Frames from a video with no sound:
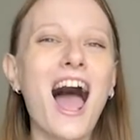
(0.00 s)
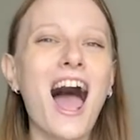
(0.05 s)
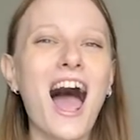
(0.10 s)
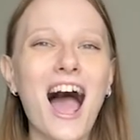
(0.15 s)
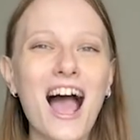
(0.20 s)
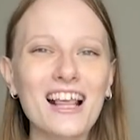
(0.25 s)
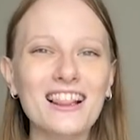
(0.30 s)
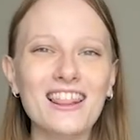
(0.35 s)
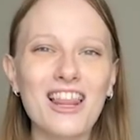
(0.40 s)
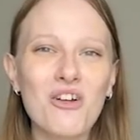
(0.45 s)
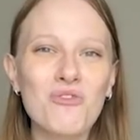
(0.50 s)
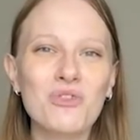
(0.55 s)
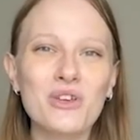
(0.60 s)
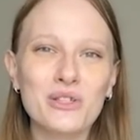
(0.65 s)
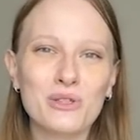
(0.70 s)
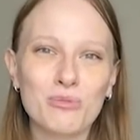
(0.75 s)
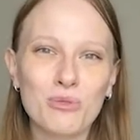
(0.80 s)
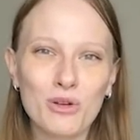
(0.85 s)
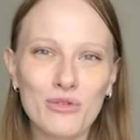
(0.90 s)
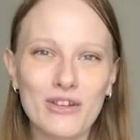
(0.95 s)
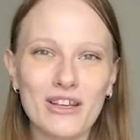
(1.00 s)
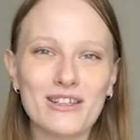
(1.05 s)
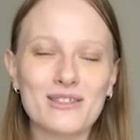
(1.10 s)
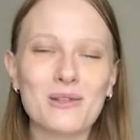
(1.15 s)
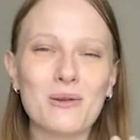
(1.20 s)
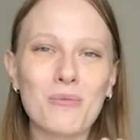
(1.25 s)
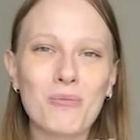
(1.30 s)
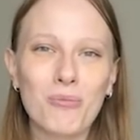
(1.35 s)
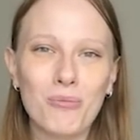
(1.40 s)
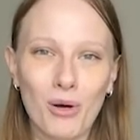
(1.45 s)
I love these movies
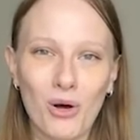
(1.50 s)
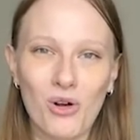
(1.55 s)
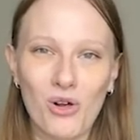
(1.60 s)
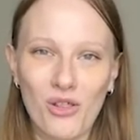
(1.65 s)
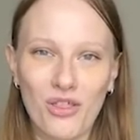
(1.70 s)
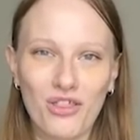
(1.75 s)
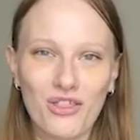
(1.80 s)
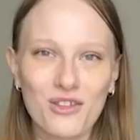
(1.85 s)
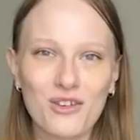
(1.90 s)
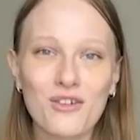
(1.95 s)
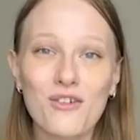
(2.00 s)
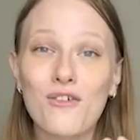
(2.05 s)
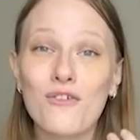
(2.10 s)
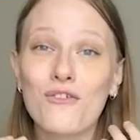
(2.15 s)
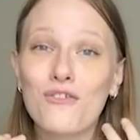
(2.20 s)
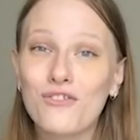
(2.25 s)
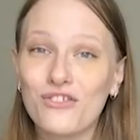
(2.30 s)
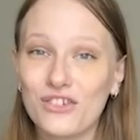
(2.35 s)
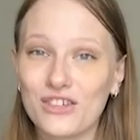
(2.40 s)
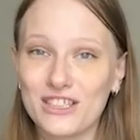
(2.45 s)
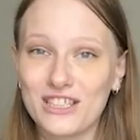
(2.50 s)
both for